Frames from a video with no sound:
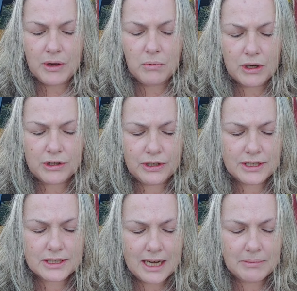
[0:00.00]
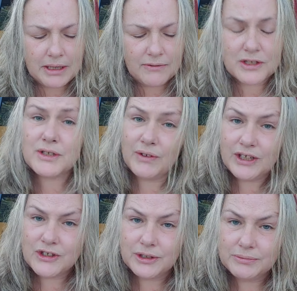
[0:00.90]
What good is coming of this
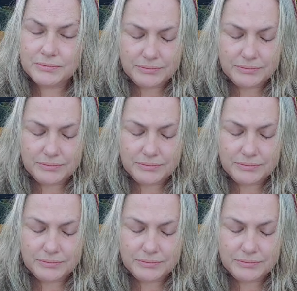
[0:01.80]
evangel?